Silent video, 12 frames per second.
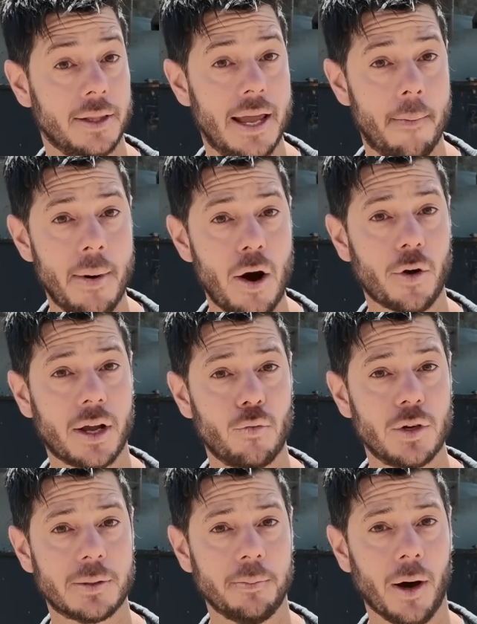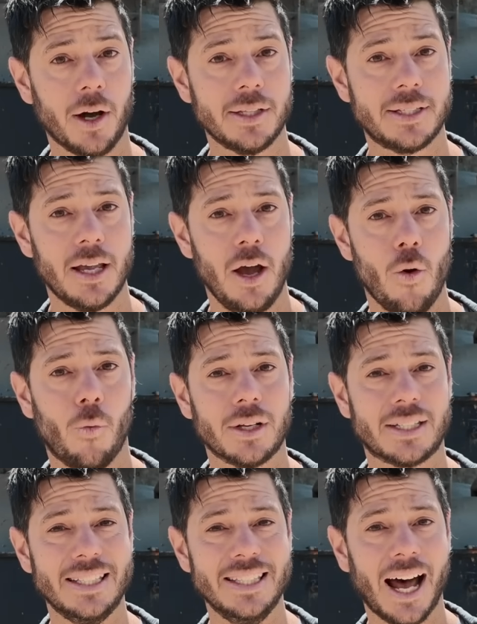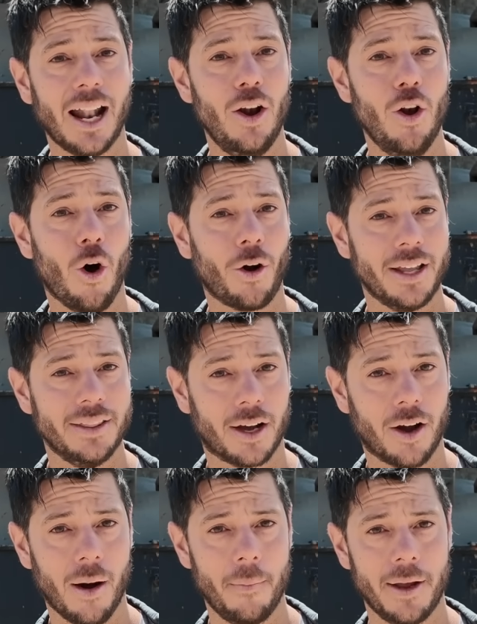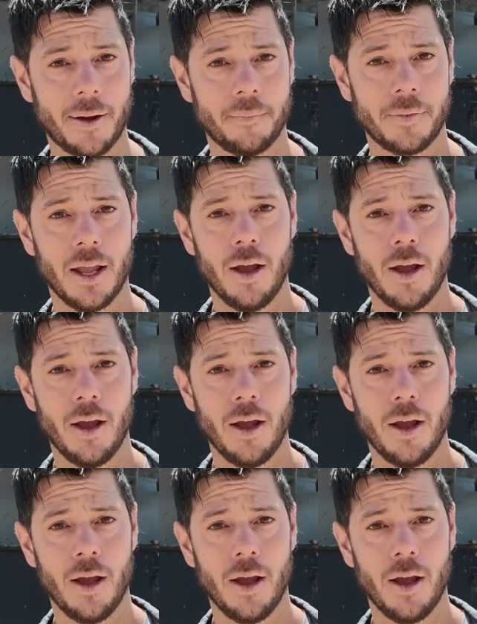The American response was not long in the coming.